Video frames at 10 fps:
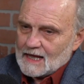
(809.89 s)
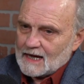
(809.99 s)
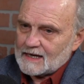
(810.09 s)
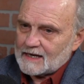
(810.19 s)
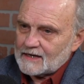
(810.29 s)

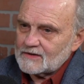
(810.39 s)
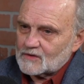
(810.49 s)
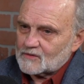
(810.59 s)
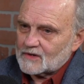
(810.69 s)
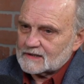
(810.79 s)
I had
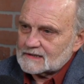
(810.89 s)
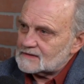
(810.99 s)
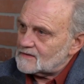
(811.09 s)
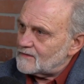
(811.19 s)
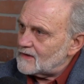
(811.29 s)
no rights
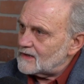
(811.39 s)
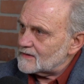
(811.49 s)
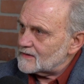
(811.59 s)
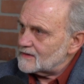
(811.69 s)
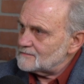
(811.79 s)
as a
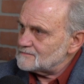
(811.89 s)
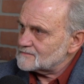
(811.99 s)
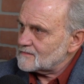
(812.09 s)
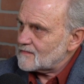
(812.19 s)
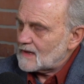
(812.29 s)
father.
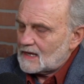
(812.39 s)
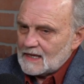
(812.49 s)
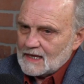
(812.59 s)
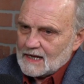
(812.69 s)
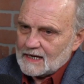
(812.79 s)

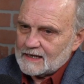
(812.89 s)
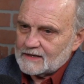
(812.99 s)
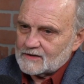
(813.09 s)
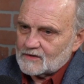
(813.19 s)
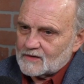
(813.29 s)
I
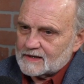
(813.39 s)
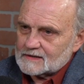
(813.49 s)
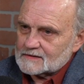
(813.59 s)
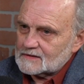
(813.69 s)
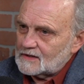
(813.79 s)
had no
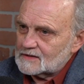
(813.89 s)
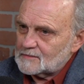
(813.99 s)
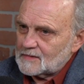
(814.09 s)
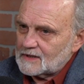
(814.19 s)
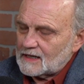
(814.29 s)
rights as a
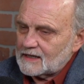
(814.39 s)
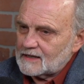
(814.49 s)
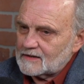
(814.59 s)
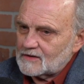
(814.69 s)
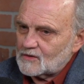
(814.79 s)
husband. I
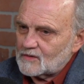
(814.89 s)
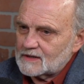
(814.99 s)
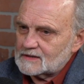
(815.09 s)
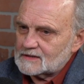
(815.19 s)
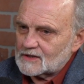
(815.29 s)
had no
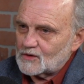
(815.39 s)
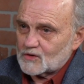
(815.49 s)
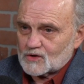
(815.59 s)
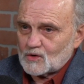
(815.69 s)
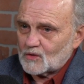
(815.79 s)
rights to go
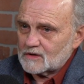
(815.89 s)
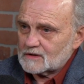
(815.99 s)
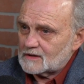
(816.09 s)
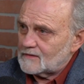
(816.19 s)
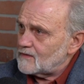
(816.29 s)
to court
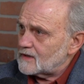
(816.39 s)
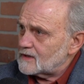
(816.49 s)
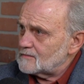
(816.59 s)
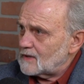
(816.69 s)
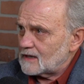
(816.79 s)
to
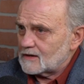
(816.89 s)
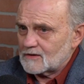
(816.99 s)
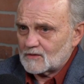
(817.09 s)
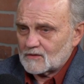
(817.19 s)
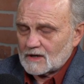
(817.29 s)
defend him.
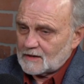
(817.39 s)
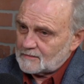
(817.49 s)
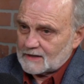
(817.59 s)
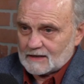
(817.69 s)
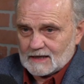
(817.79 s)

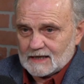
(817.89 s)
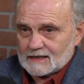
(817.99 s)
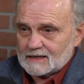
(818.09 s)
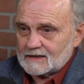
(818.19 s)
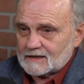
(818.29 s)
I
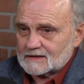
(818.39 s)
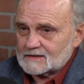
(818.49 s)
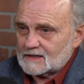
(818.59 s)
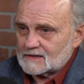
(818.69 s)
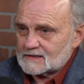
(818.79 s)
didn't
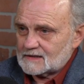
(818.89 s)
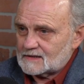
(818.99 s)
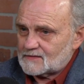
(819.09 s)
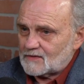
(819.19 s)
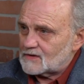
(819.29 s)
exist
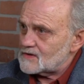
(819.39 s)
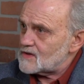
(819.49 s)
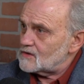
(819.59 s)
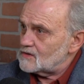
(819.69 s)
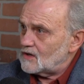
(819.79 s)
as far as
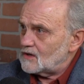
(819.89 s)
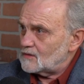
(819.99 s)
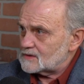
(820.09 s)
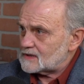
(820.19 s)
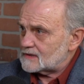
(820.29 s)
the law
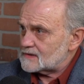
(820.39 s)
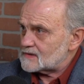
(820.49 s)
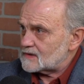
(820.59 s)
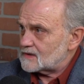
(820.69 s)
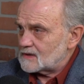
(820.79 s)
was
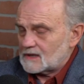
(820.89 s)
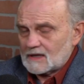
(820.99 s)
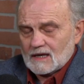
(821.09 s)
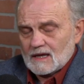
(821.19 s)
concerned